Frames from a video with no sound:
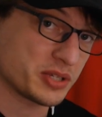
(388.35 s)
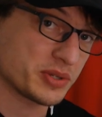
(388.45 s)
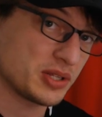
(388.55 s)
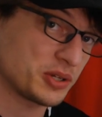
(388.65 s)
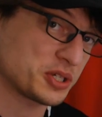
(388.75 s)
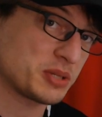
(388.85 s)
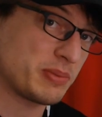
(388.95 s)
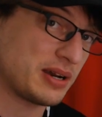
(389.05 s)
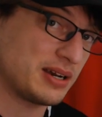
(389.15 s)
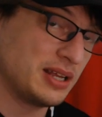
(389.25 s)
So it's not just
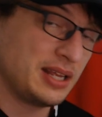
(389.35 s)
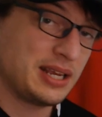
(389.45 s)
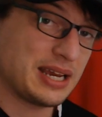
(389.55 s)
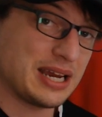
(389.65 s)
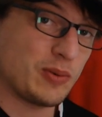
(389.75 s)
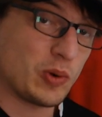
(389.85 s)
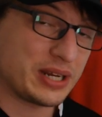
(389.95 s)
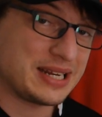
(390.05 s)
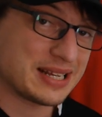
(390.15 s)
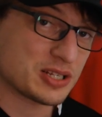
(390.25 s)
about uh,
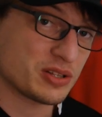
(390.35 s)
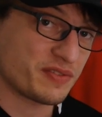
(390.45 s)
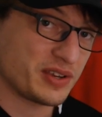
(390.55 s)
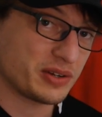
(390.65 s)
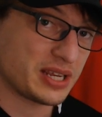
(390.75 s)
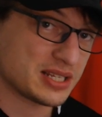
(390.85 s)
what he does on the field.